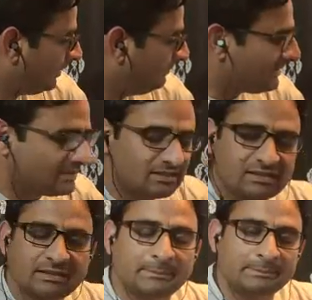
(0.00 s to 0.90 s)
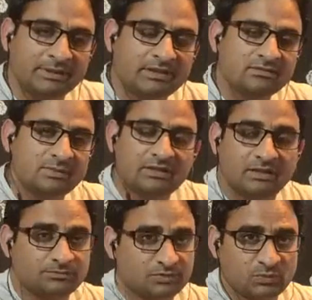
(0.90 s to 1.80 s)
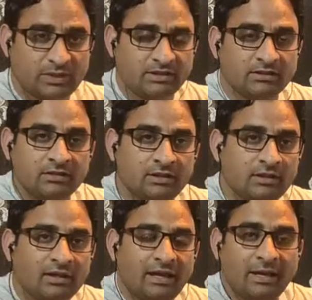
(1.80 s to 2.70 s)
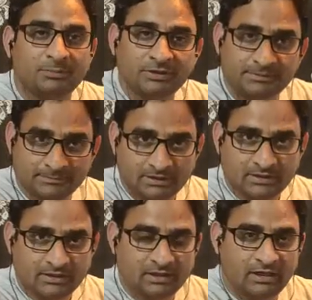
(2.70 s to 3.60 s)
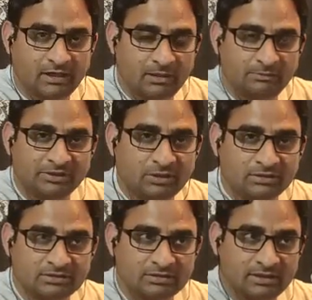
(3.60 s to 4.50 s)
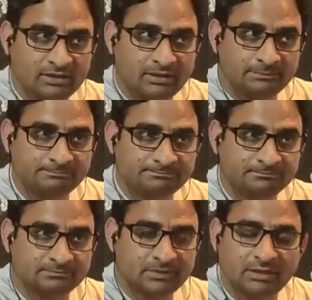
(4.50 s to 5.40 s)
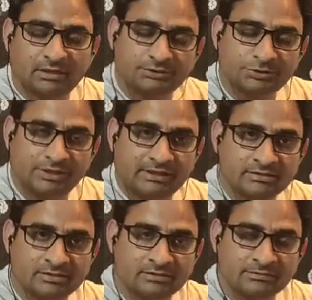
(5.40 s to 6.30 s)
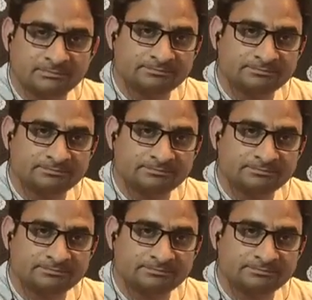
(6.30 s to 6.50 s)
Mrs. Bennet becomes very happy because she has